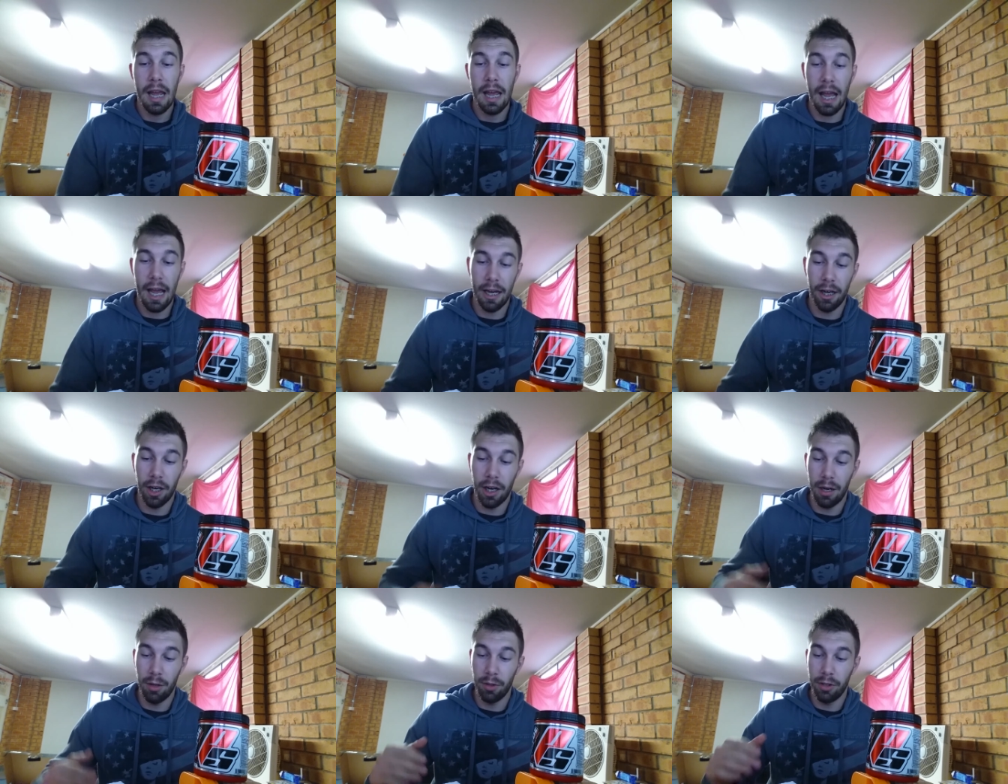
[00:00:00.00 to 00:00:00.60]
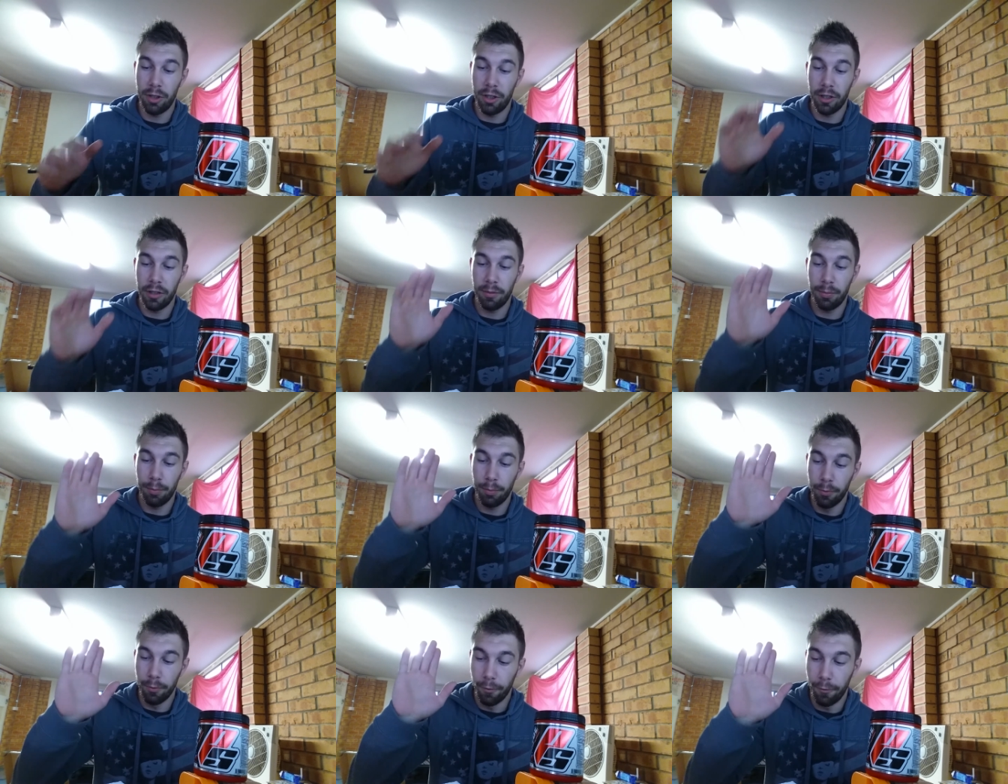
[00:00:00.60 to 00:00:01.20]
and I would just
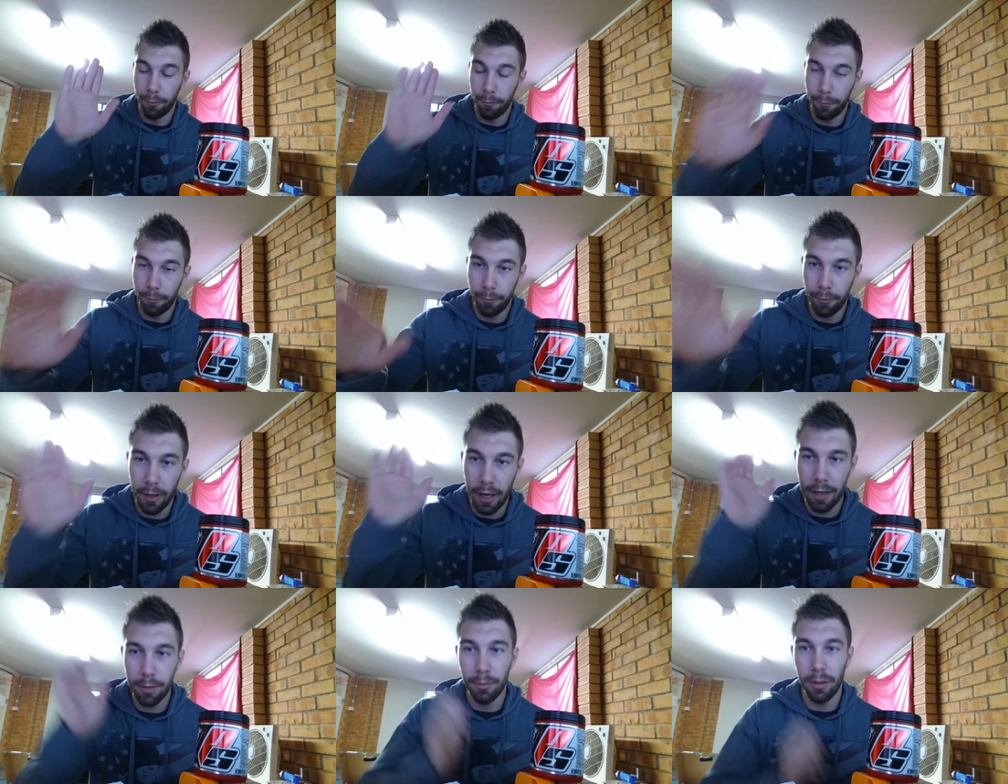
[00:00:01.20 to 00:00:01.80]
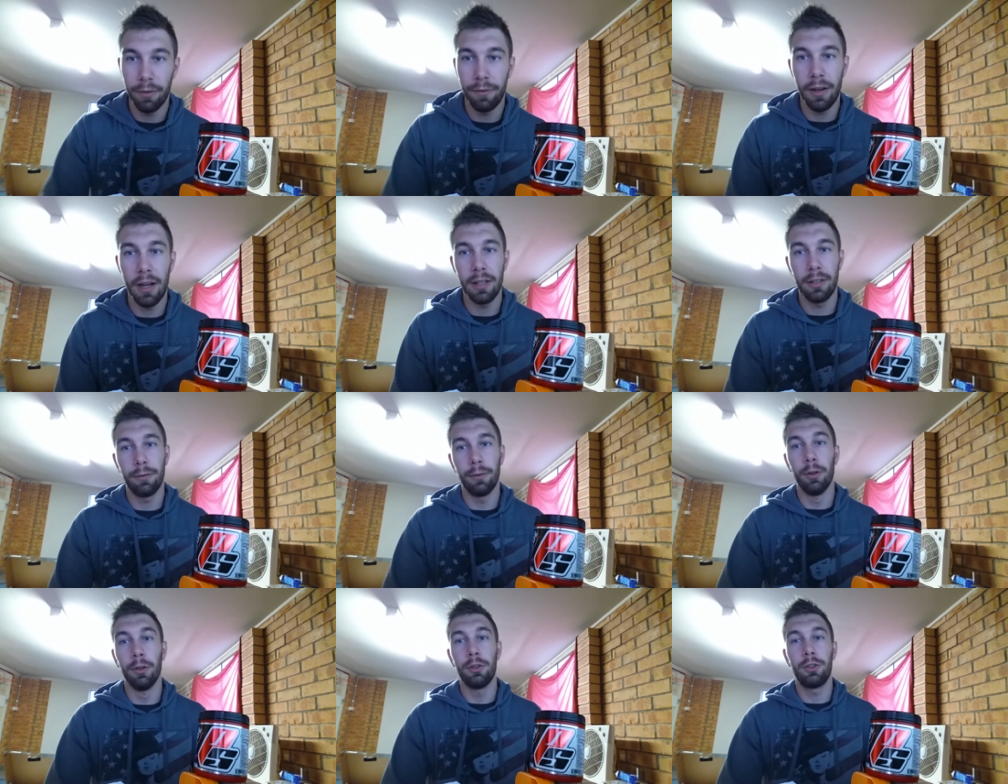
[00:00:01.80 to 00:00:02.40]
flatten my
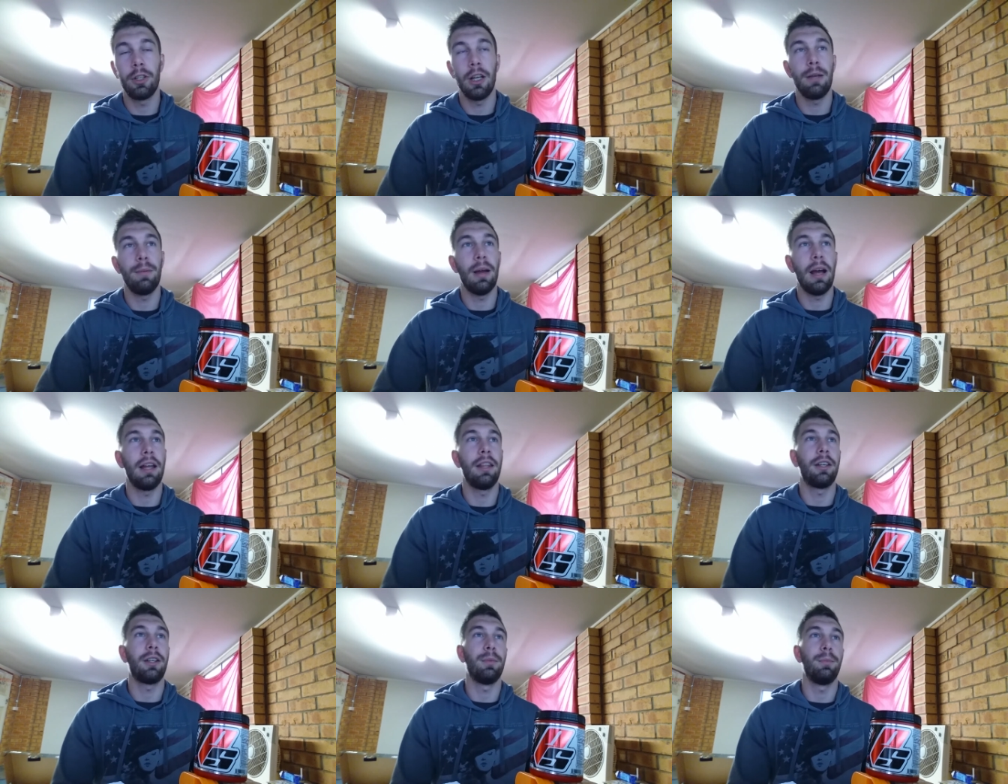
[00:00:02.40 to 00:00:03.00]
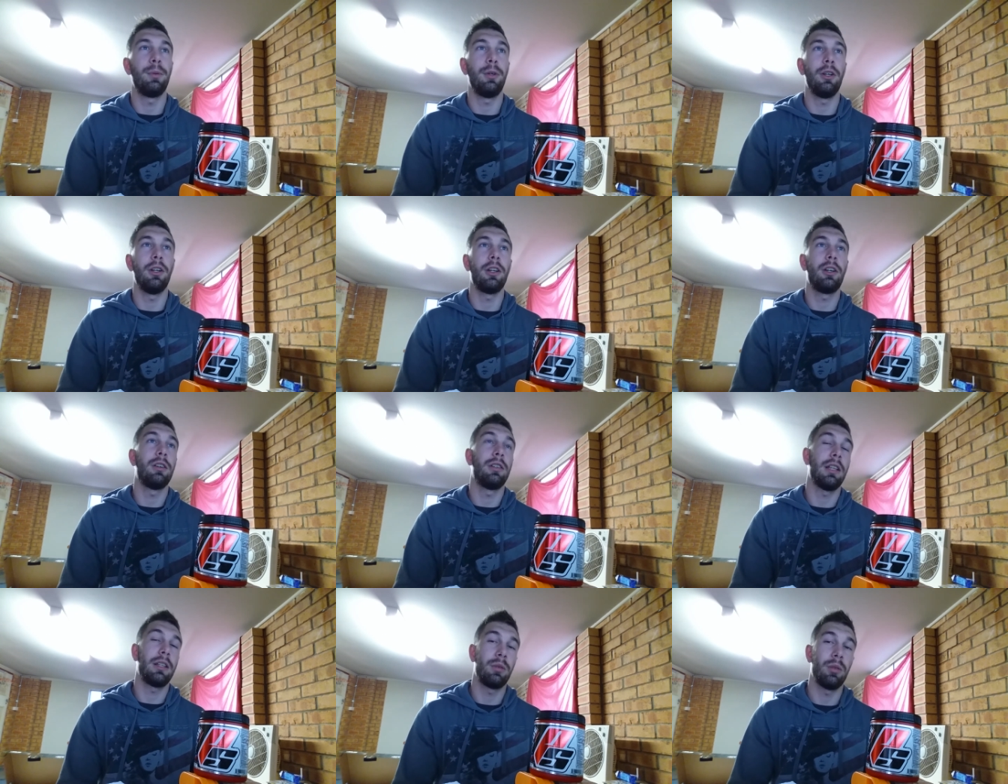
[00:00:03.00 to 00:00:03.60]
face, fall asleep at the computer,
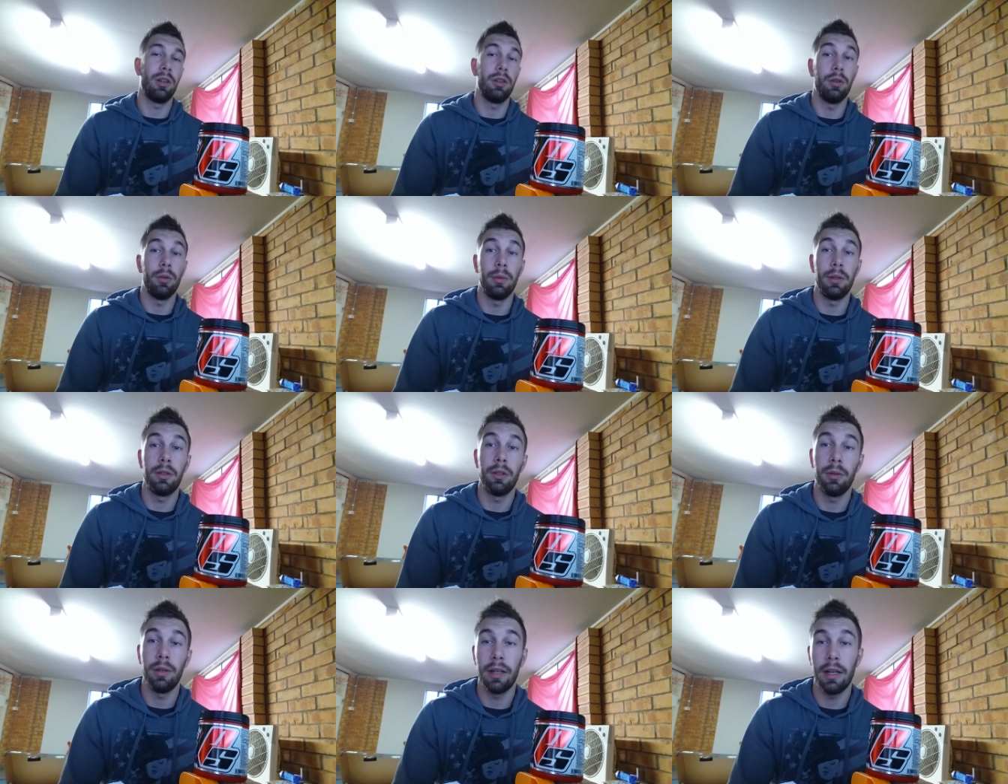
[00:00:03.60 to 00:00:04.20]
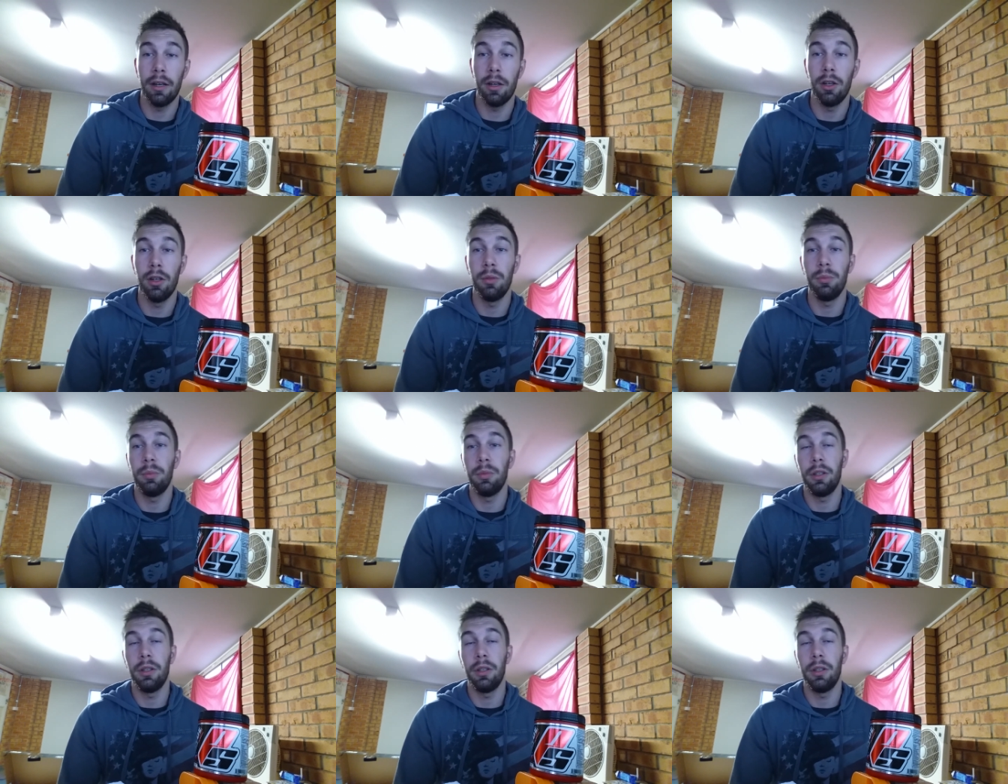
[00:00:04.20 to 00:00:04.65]
because that's what I normally do when I get home.